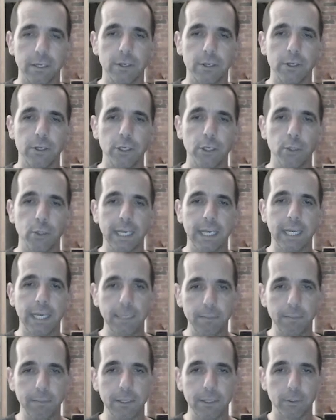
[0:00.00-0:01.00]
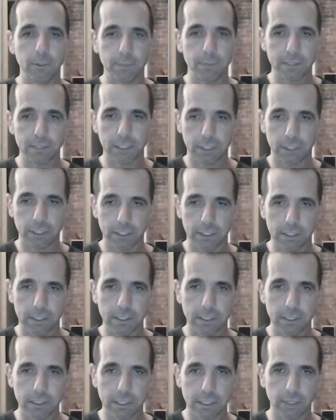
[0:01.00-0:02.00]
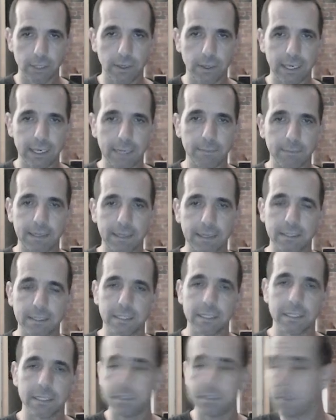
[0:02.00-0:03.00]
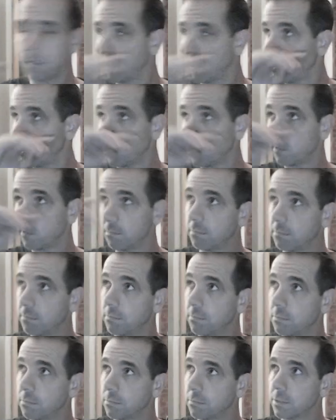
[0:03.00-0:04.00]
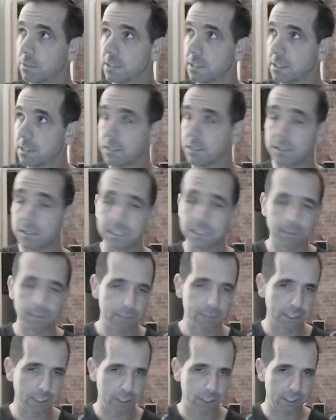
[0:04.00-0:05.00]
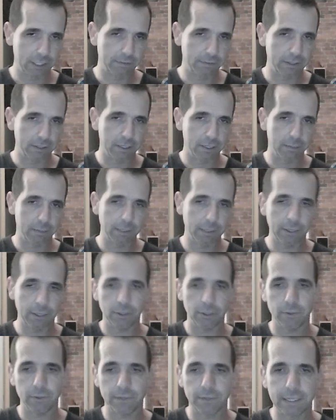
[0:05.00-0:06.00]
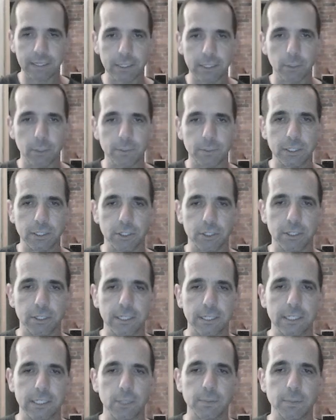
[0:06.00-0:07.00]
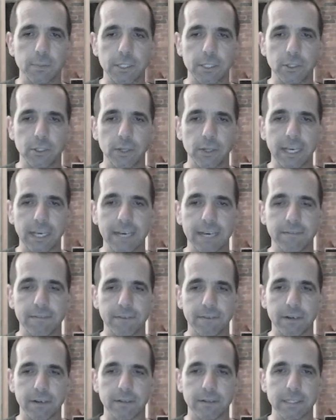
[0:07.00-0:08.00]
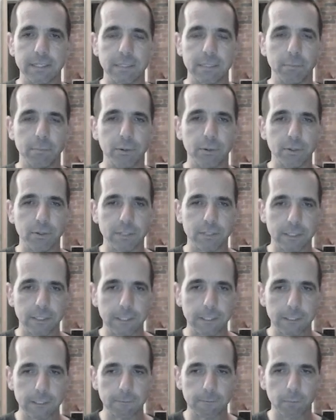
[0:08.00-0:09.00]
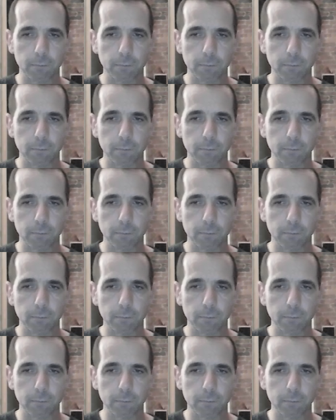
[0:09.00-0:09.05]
you keep the opposition, so you can get back to the starting position, if you like, where you could have had the opposition. There's the opposition on the F file that's important.